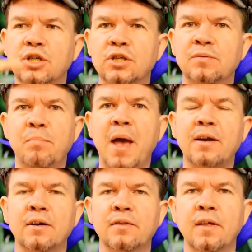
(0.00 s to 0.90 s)
is
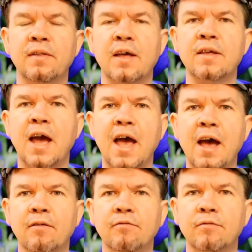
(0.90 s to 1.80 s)
better than the other
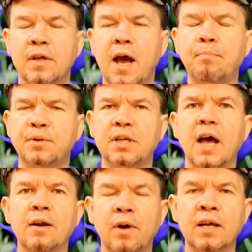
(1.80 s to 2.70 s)
half. The
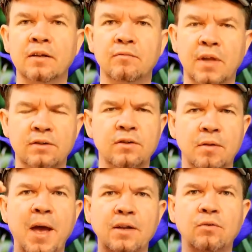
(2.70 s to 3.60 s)
upside, right? That's the
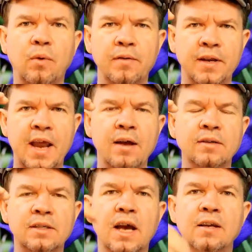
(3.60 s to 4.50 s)
best one. The
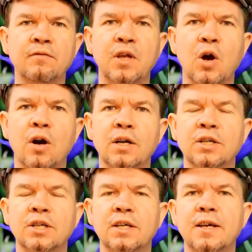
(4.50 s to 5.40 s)
downside of the
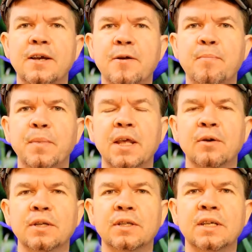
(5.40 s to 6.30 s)
orange,
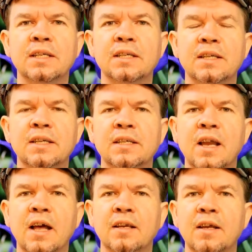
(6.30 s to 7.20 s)
is
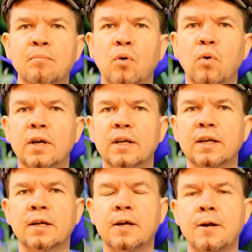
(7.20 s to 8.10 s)
not
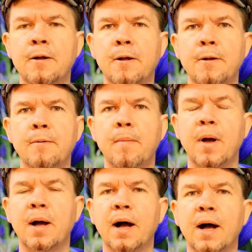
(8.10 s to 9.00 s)
important.
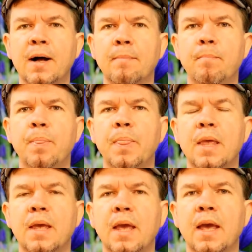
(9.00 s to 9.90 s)

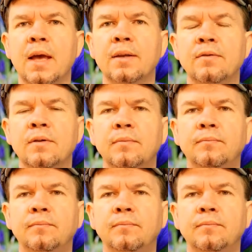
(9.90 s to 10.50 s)
And